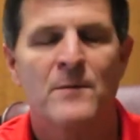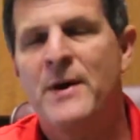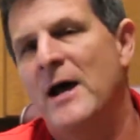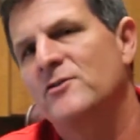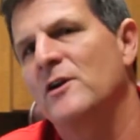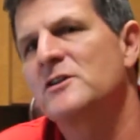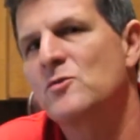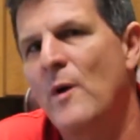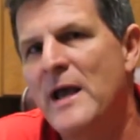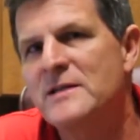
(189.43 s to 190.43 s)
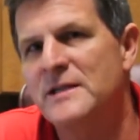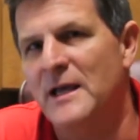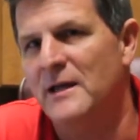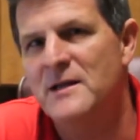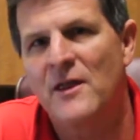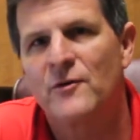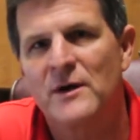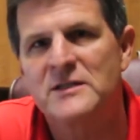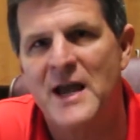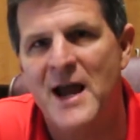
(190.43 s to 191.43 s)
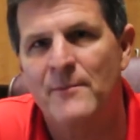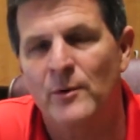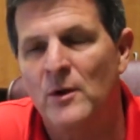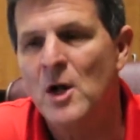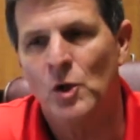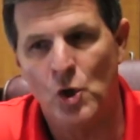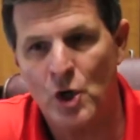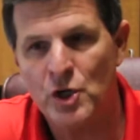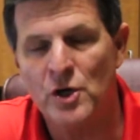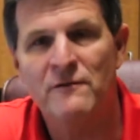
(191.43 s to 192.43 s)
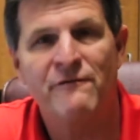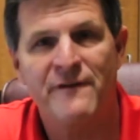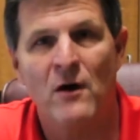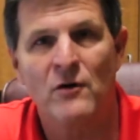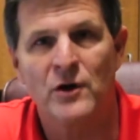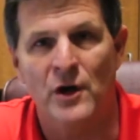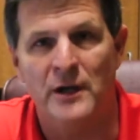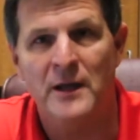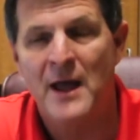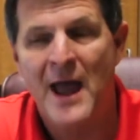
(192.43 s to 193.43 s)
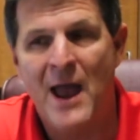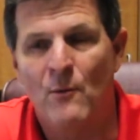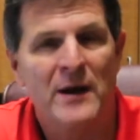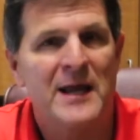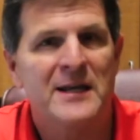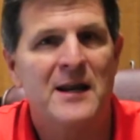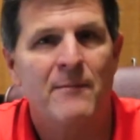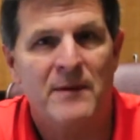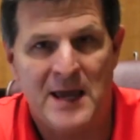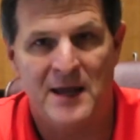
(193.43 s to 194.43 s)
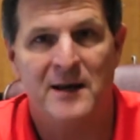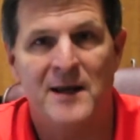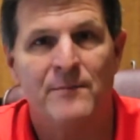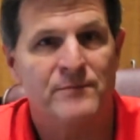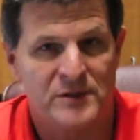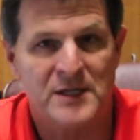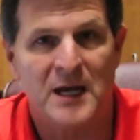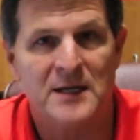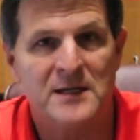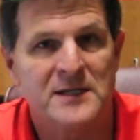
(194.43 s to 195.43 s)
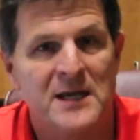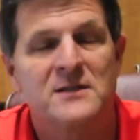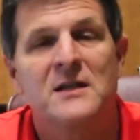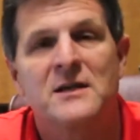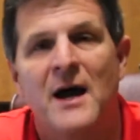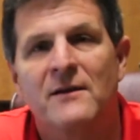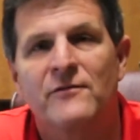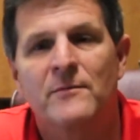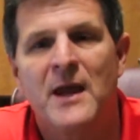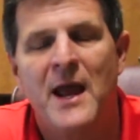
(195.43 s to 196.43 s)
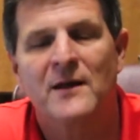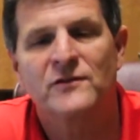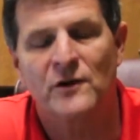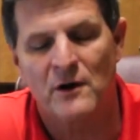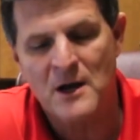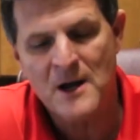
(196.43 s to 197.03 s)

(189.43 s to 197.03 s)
Patrick Swayze, another example, looked good, felt good, and he ended up sick and diseased and dying from cancer.